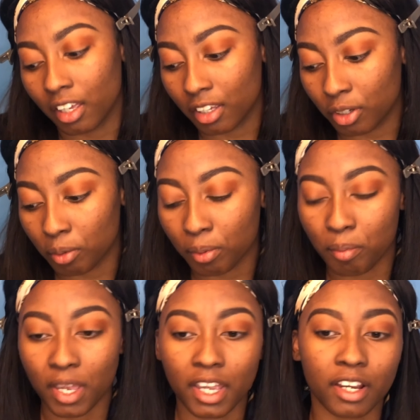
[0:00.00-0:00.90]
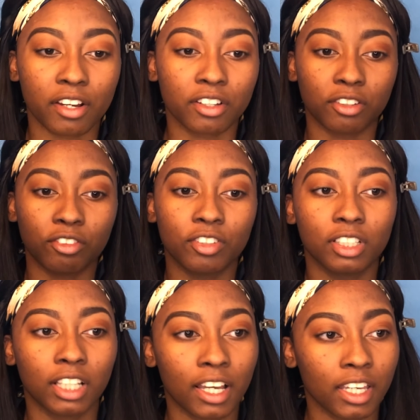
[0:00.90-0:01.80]
ill prepared and feel
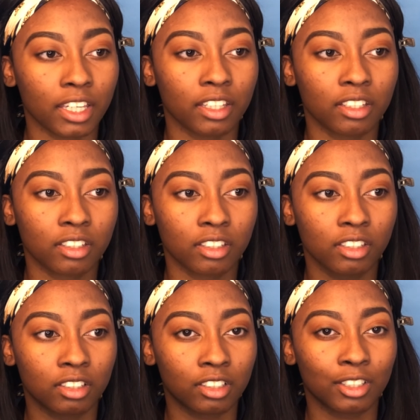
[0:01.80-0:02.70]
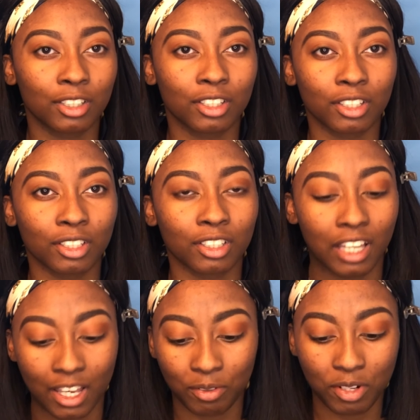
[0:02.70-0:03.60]
like
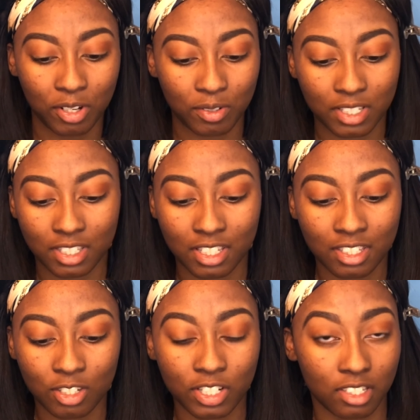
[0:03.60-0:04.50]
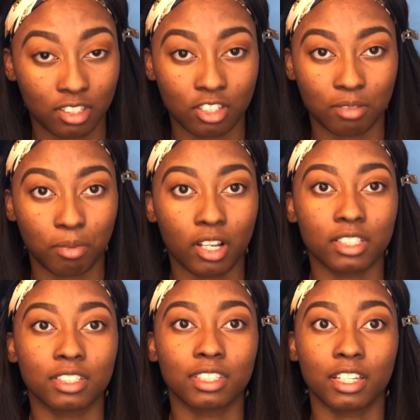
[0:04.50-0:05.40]
I don't know. It's, it's a transition
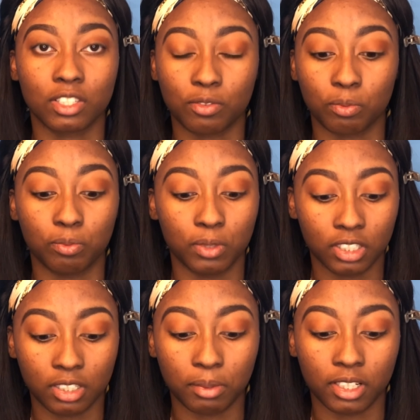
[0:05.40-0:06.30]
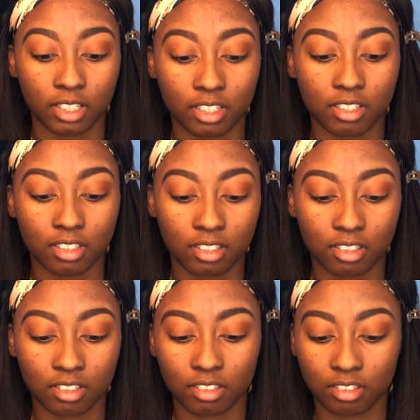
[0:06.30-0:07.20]
process. That's really what it is. It's
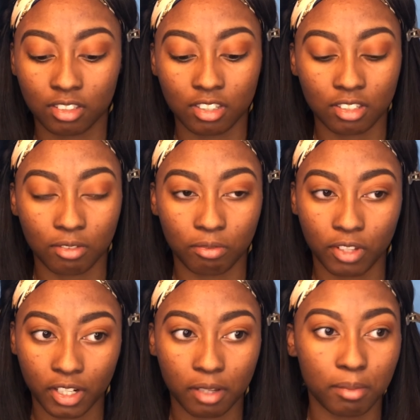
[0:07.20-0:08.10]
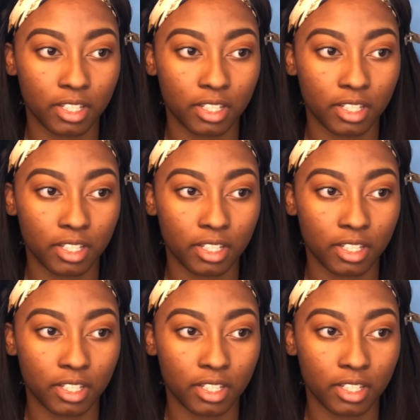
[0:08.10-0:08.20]
it's a very big